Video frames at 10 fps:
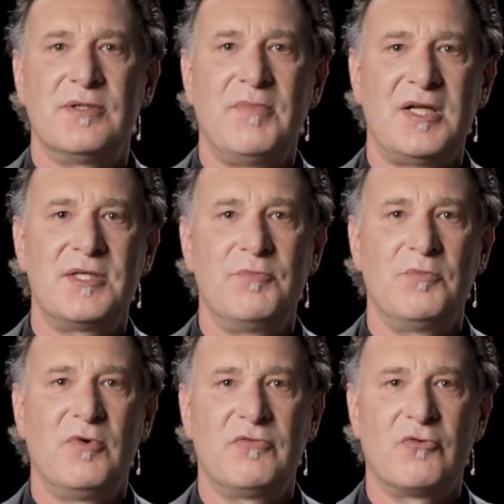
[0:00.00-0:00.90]
a
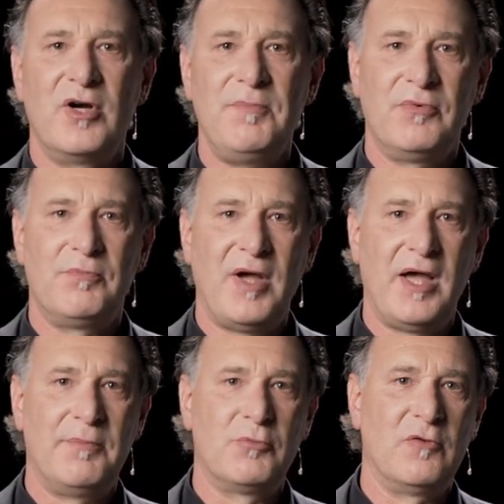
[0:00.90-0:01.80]
maximum of grip
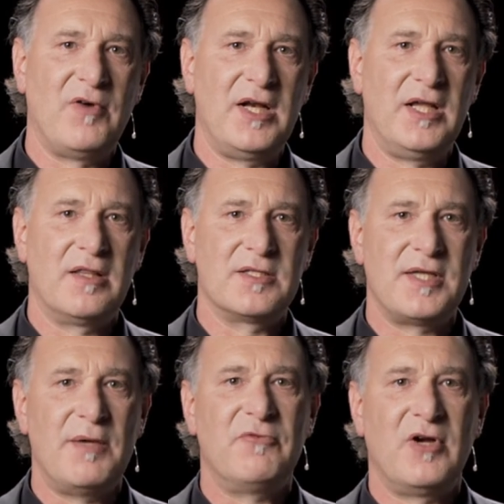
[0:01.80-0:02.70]
by providing the
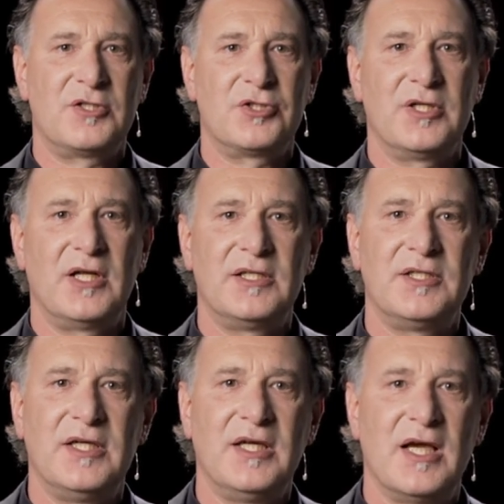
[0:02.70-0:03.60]
same
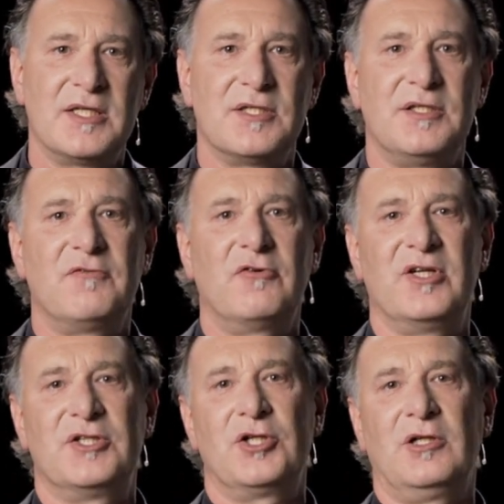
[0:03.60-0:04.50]
functionality as a
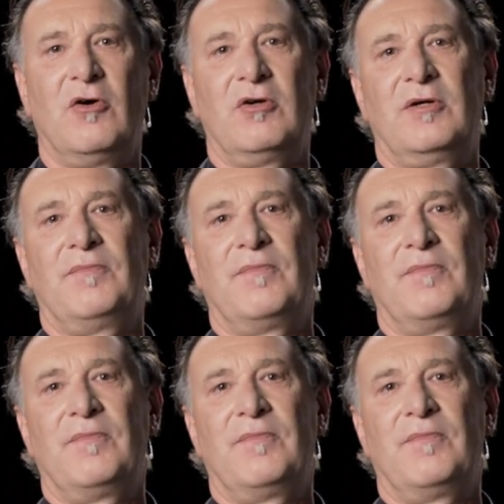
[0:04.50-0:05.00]
differential lock.